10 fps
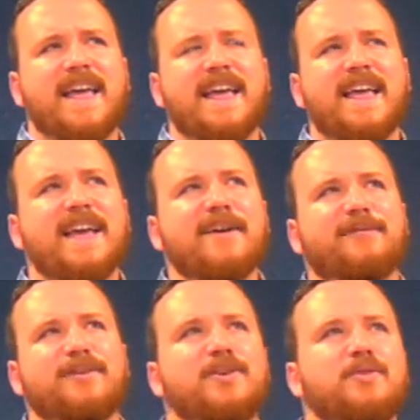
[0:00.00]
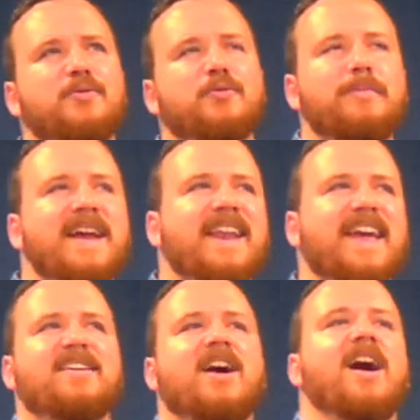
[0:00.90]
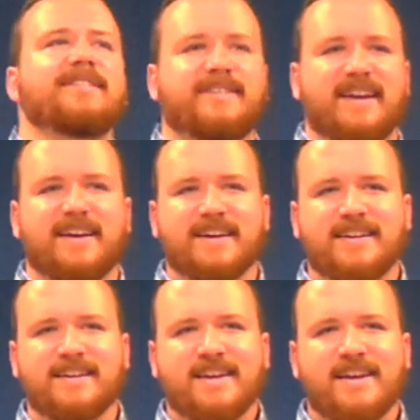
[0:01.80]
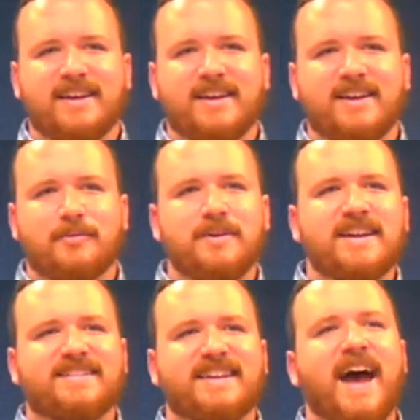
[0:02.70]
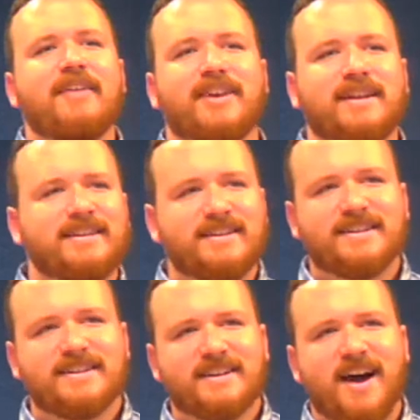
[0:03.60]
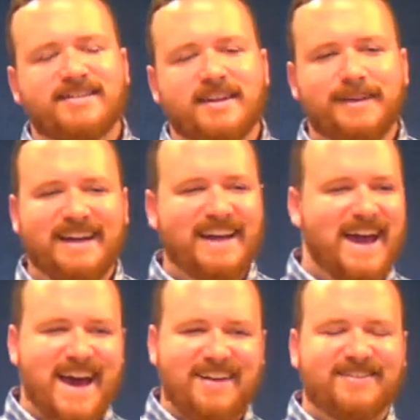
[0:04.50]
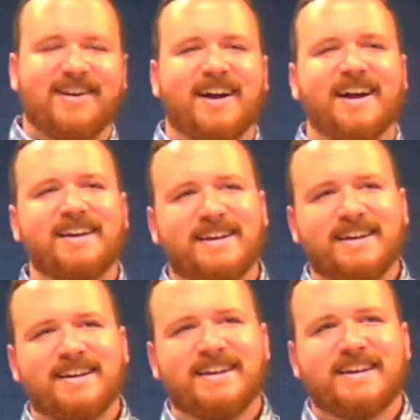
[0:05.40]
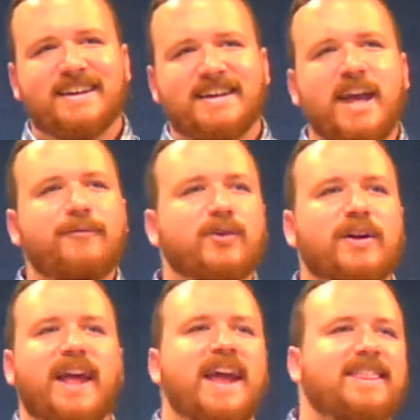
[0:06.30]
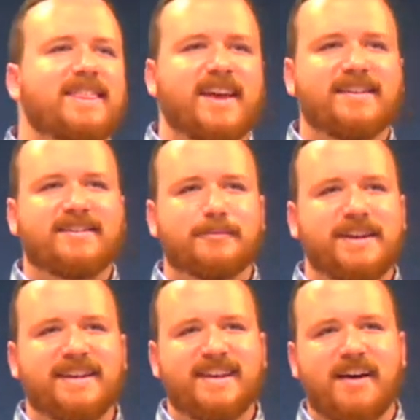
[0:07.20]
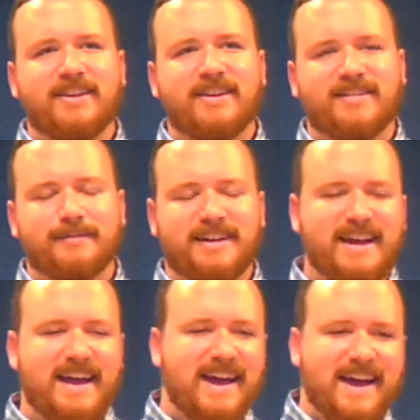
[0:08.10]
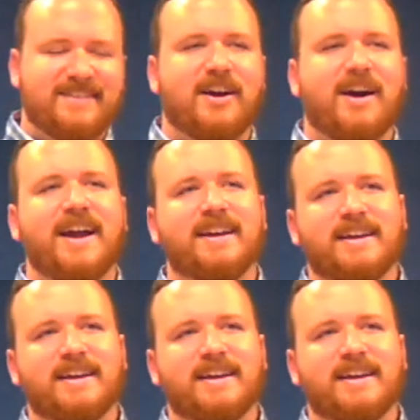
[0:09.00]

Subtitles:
If you remain agnostic, when you get to heaven, God's going to be like, sorry. If you're an atheist, when you get to heaven, God's going to be like, sorry.